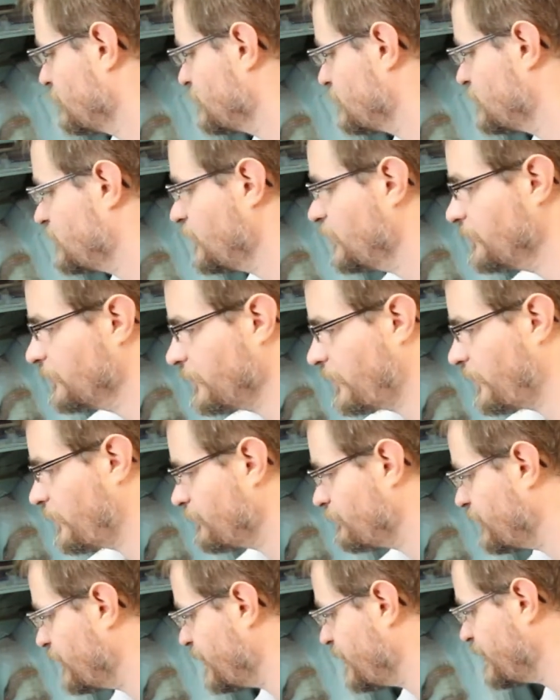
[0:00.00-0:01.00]
2 or
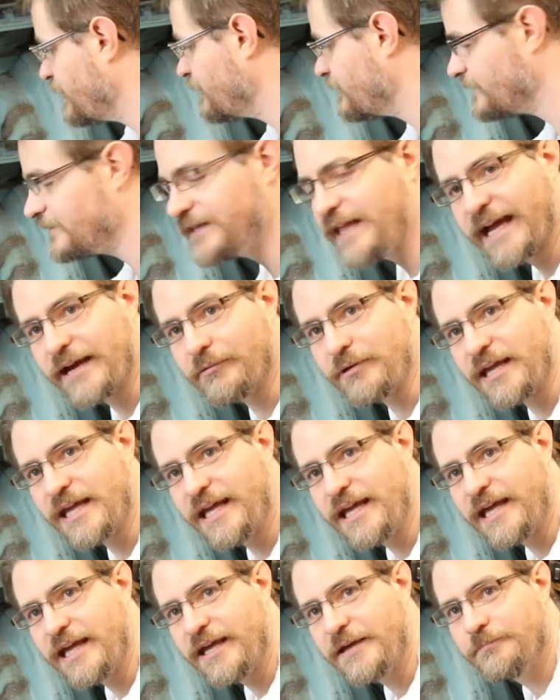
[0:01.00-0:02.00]
3 down
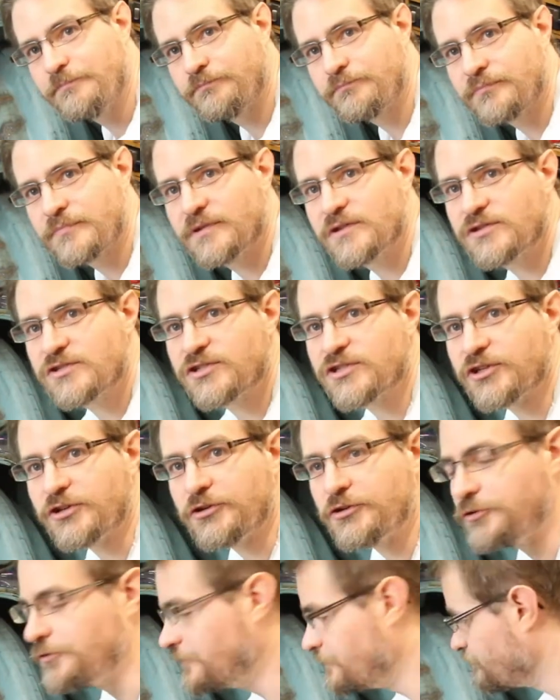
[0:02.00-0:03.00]
here
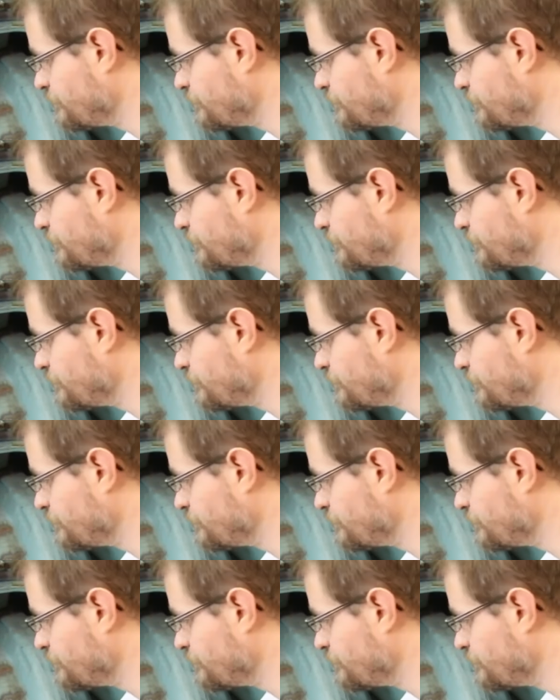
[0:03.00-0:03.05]
to